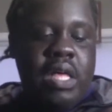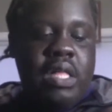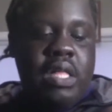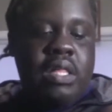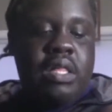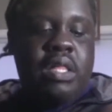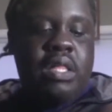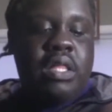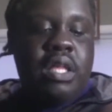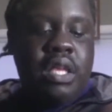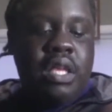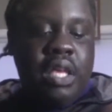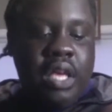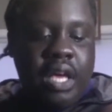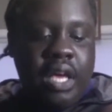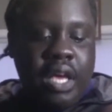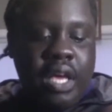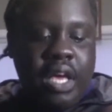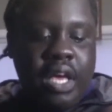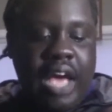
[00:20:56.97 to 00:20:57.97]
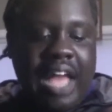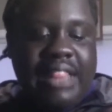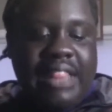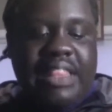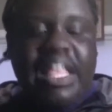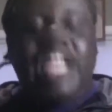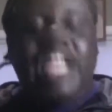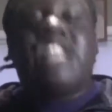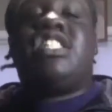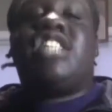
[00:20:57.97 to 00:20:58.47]
seeing, I
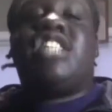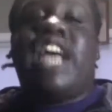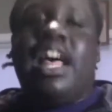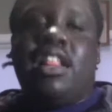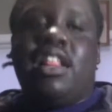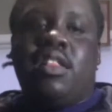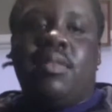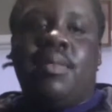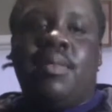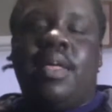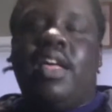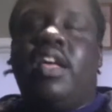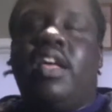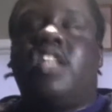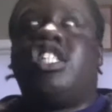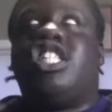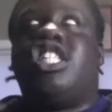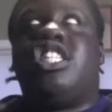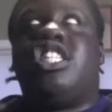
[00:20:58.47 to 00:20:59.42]
think Chadwick